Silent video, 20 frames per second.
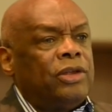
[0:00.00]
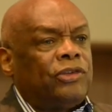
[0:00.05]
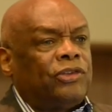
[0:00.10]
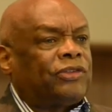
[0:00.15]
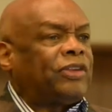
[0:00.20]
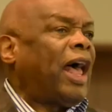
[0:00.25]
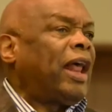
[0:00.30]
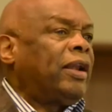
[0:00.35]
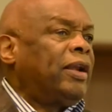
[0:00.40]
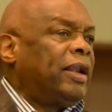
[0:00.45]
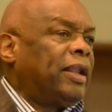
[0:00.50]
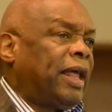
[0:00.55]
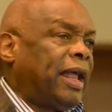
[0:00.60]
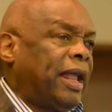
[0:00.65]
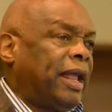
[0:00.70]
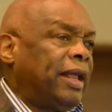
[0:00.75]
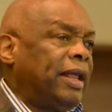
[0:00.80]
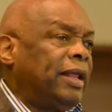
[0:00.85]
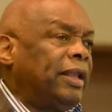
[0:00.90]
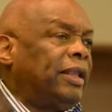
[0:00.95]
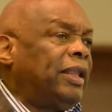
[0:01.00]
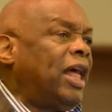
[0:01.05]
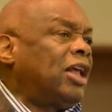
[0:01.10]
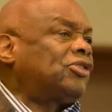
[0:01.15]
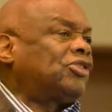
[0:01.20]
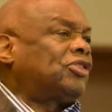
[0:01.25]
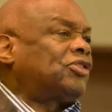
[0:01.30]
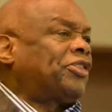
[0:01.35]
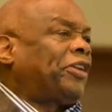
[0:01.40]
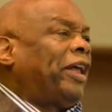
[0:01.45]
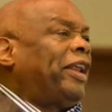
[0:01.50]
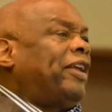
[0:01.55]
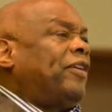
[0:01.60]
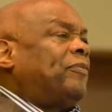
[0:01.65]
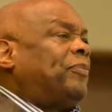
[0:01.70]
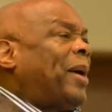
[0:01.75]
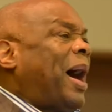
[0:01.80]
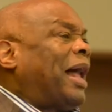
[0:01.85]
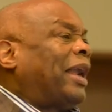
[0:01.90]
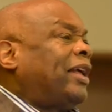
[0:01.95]
Suddenly,
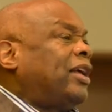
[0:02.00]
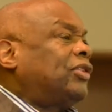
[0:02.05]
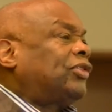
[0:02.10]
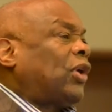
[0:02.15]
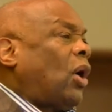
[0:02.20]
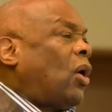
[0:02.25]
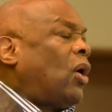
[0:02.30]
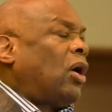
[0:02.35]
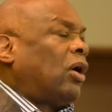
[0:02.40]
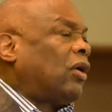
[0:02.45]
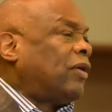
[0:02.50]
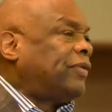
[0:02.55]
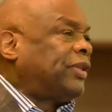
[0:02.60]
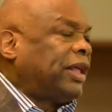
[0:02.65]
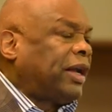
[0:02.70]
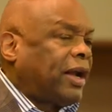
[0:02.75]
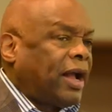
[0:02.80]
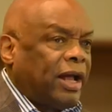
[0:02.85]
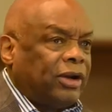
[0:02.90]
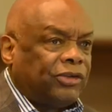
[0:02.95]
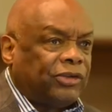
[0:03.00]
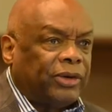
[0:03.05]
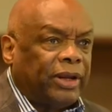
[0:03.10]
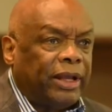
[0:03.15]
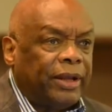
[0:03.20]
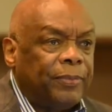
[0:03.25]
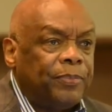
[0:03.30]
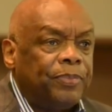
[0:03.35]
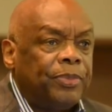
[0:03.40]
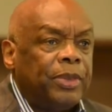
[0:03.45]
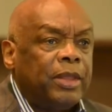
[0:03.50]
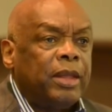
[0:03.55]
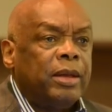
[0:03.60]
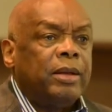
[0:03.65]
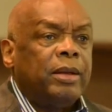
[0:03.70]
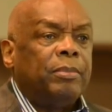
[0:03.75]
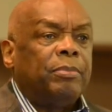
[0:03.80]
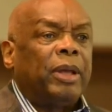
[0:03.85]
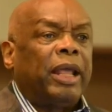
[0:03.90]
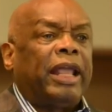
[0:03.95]
legislative bodies all over the country
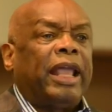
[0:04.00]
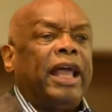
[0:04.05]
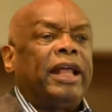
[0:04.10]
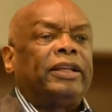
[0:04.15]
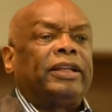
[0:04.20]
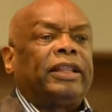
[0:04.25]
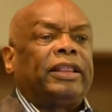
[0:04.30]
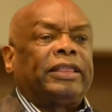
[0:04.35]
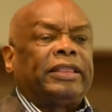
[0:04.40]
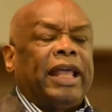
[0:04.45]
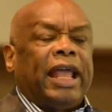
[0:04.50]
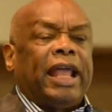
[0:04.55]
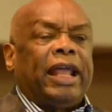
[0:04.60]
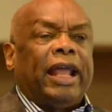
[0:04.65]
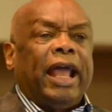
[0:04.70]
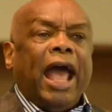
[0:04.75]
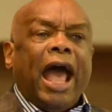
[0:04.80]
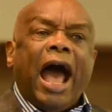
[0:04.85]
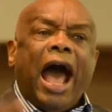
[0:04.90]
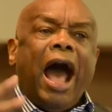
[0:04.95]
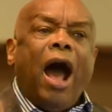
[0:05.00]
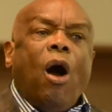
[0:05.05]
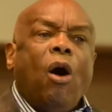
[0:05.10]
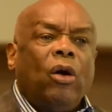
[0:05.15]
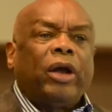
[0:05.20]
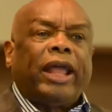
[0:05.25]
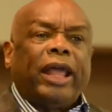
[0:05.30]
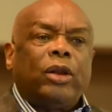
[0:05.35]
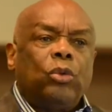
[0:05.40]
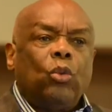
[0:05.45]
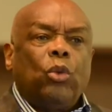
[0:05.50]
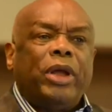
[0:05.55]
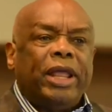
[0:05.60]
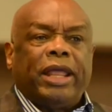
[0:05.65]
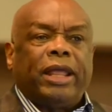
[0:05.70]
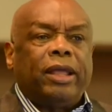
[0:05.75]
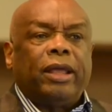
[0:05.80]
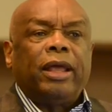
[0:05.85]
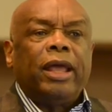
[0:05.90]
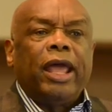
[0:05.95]
begin to think, how can
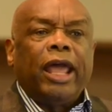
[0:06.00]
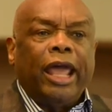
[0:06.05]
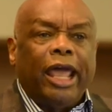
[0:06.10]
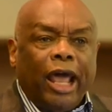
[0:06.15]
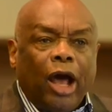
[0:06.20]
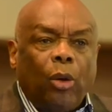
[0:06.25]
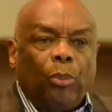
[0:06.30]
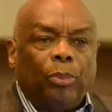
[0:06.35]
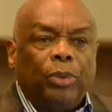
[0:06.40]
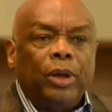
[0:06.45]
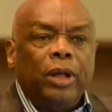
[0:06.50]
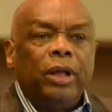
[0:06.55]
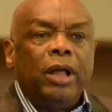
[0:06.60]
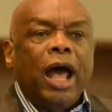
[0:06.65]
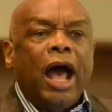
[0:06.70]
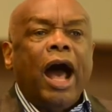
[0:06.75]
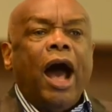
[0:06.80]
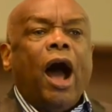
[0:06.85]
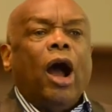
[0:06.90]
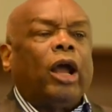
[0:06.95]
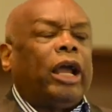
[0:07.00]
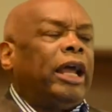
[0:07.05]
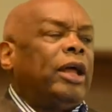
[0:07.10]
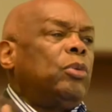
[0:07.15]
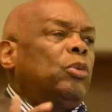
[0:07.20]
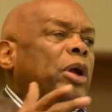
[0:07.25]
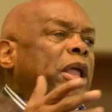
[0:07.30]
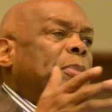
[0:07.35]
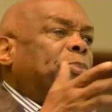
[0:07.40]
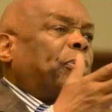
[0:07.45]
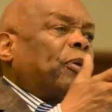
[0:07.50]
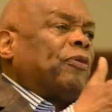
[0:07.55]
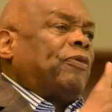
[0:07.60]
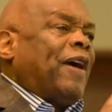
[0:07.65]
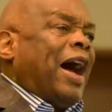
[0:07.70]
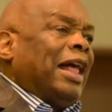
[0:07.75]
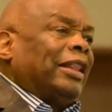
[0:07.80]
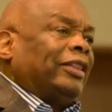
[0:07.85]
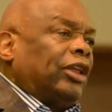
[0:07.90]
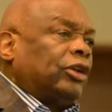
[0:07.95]
we help? How can we
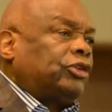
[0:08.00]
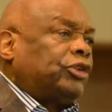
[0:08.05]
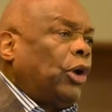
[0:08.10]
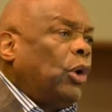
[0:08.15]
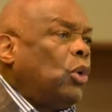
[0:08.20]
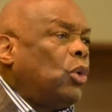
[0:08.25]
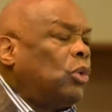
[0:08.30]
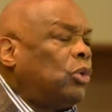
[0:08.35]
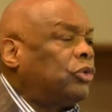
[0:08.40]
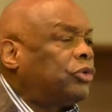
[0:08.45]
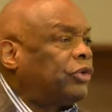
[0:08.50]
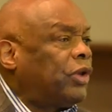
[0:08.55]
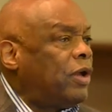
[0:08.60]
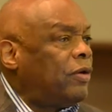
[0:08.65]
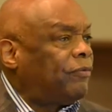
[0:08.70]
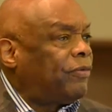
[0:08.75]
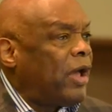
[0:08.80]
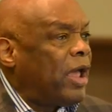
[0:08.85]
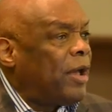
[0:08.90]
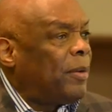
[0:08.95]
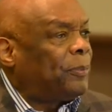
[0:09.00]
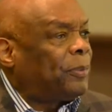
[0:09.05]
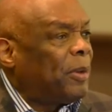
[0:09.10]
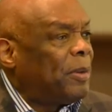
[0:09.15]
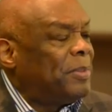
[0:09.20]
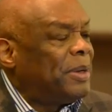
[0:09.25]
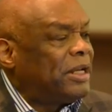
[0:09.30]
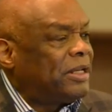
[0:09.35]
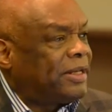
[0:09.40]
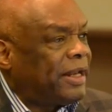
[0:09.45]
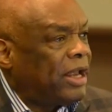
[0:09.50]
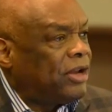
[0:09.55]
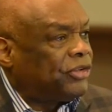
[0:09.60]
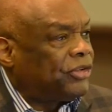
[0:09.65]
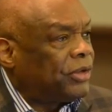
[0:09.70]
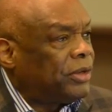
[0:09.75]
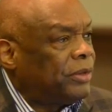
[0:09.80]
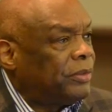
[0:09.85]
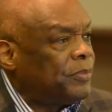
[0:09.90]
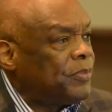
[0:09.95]
provide the tools for
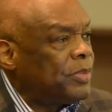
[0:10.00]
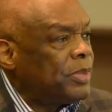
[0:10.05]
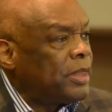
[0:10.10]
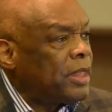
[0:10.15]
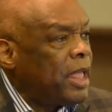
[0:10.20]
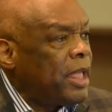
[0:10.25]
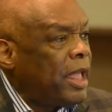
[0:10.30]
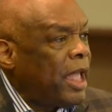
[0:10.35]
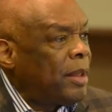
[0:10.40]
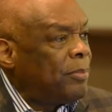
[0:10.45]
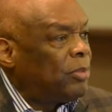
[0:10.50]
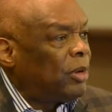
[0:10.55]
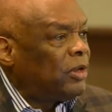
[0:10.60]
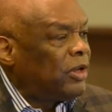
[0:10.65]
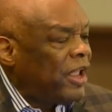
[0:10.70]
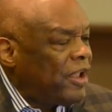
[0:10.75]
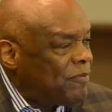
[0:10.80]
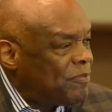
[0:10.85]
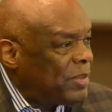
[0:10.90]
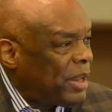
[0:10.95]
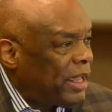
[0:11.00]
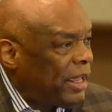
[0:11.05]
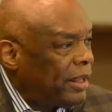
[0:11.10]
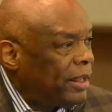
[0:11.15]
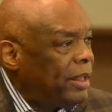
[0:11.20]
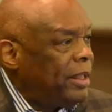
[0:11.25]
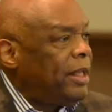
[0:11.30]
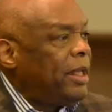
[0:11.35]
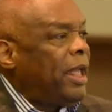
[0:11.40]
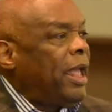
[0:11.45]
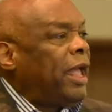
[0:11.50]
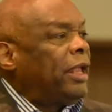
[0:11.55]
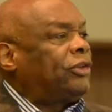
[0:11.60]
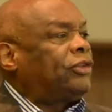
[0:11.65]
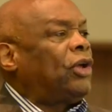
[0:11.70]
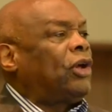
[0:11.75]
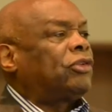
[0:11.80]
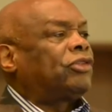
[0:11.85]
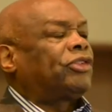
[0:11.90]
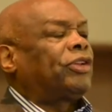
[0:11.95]
implementation? And believe me, it
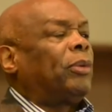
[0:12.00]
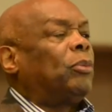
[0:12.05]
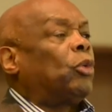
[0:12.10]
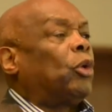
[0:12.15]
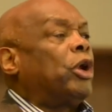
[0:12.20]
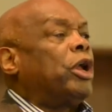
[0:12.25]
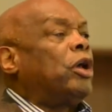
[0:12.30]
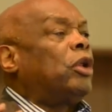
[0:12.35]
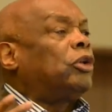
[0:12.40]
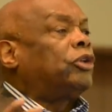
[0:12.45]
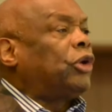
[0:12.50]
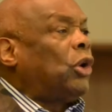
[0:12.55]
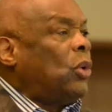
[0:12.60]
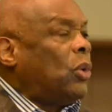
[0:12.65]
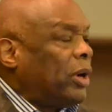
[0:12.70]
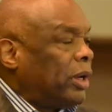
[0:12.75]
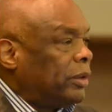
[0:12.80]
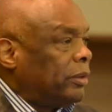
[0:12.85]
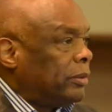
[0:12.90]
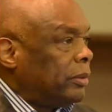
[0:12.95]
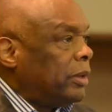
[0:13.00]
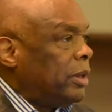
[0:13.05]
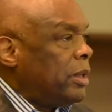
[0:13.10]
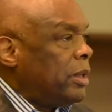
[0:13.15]
took some real doing.